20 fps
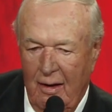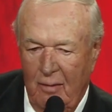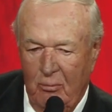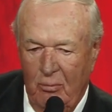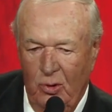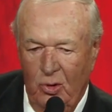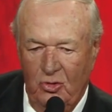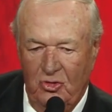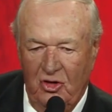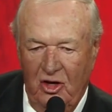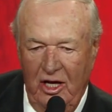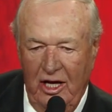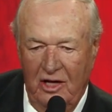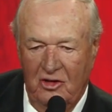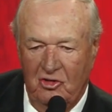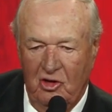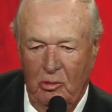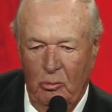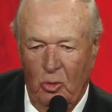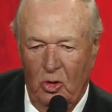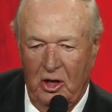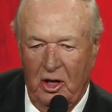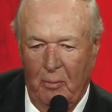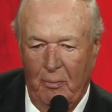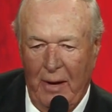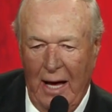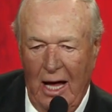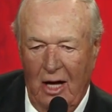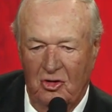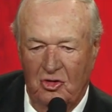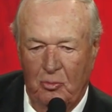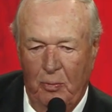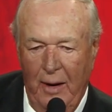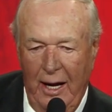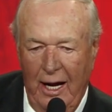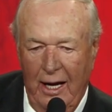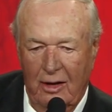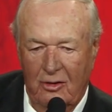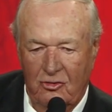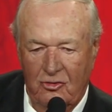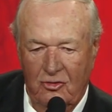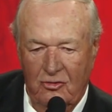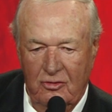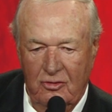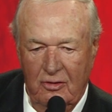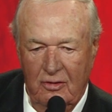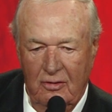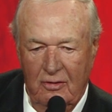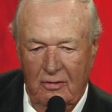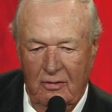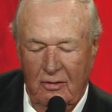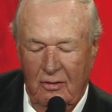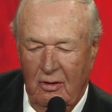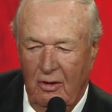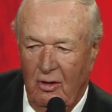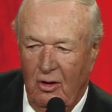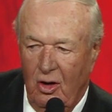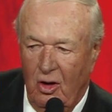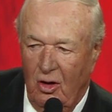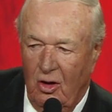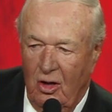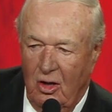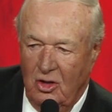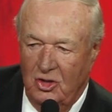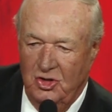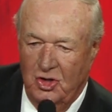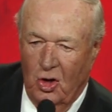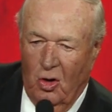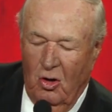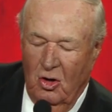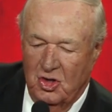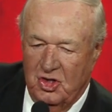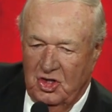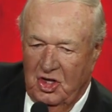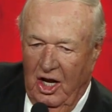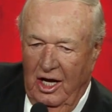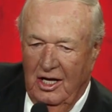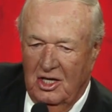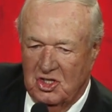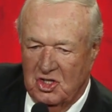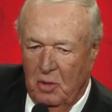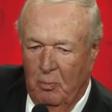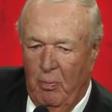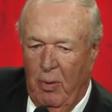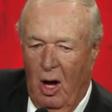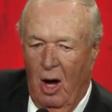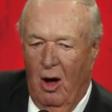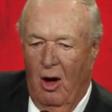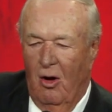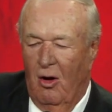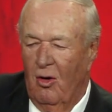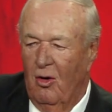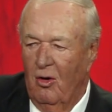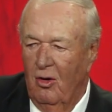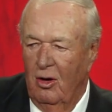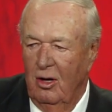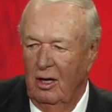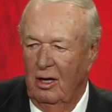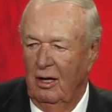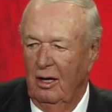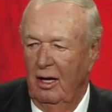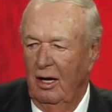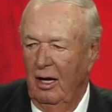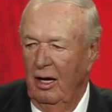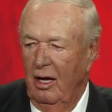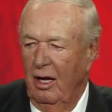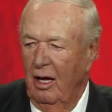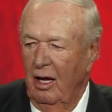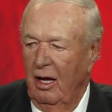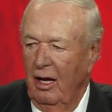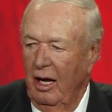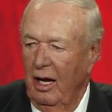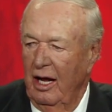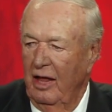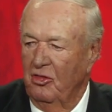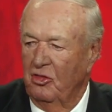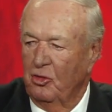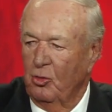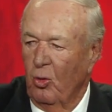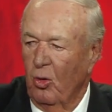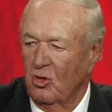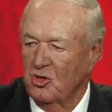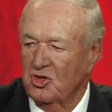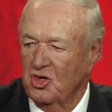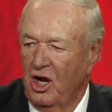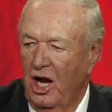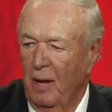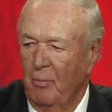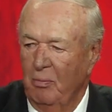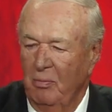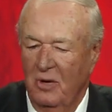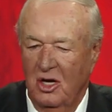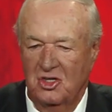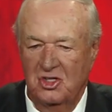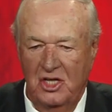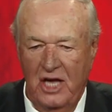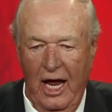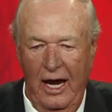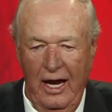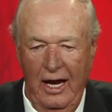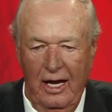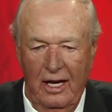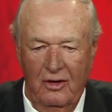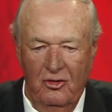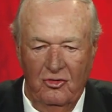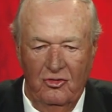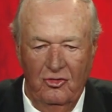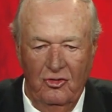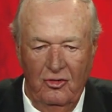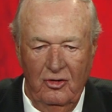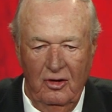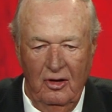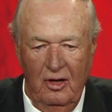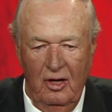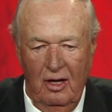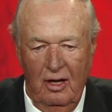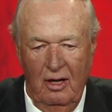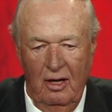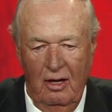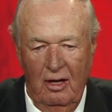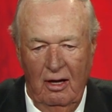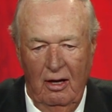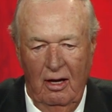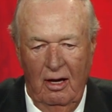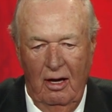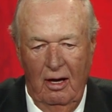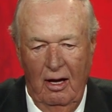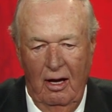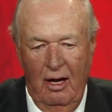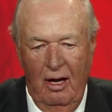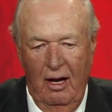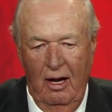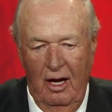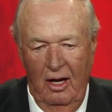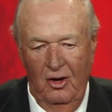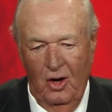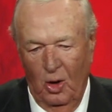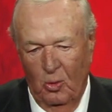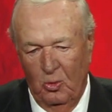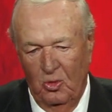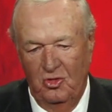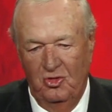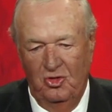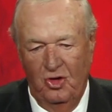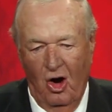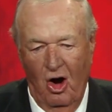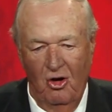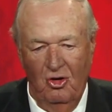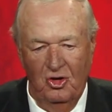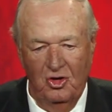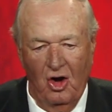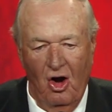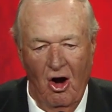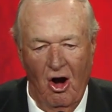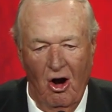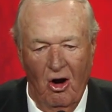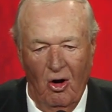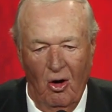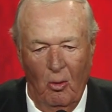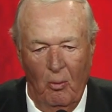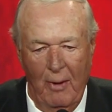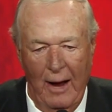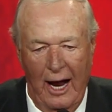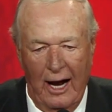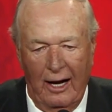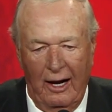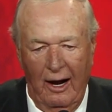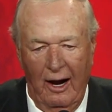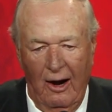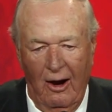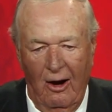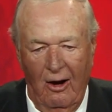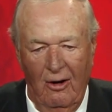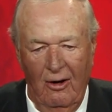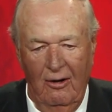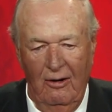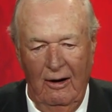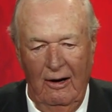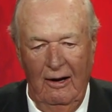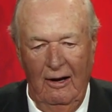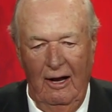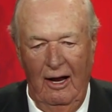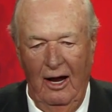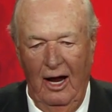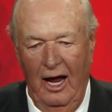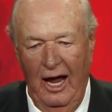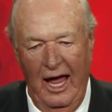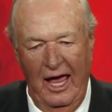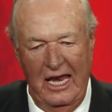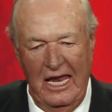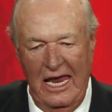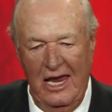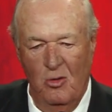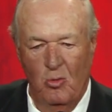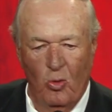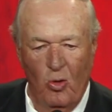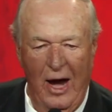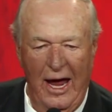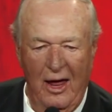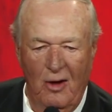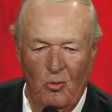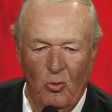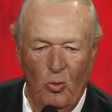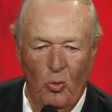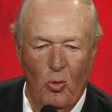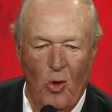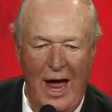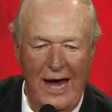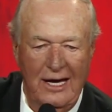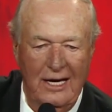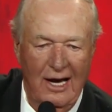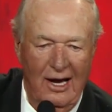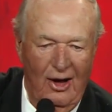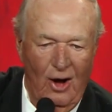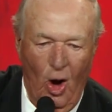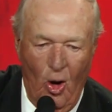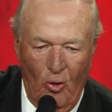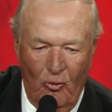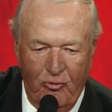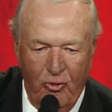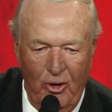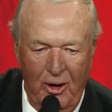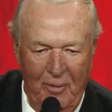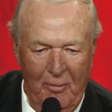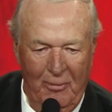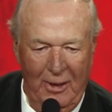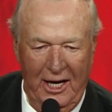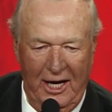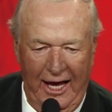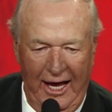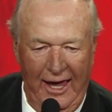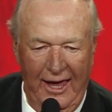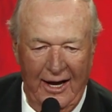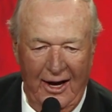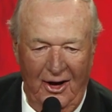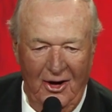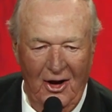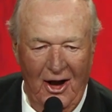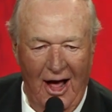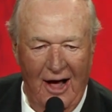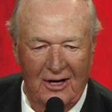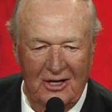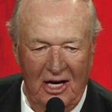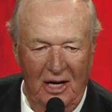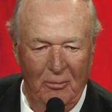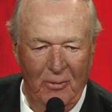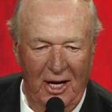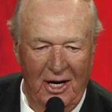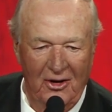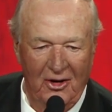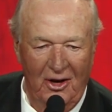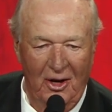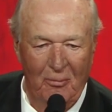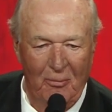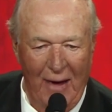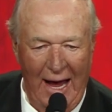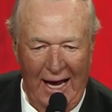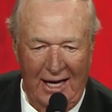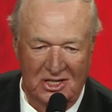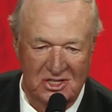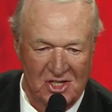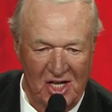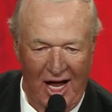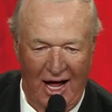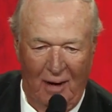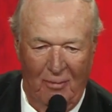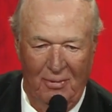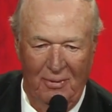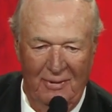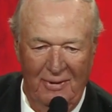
Boosie hits him with the bounce pass. George takes the ball and throws it up in the stands. There was George Carl back there, and he ran right over him again and knocked him into the backstop.